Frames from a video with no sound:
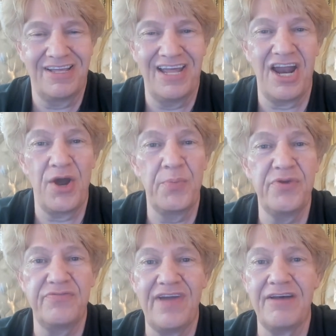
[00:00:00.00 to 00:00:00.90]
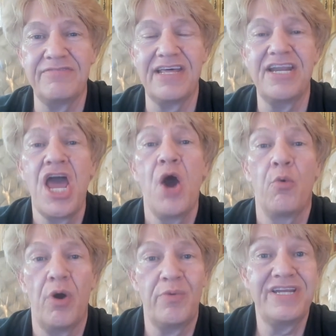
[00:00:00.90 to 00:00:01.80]
I hope you found that
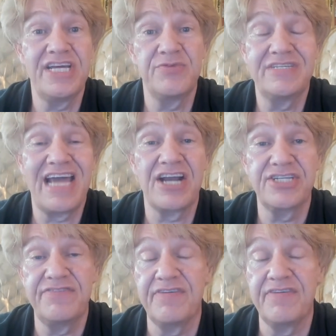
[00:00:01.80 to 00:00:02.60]
what we did was actually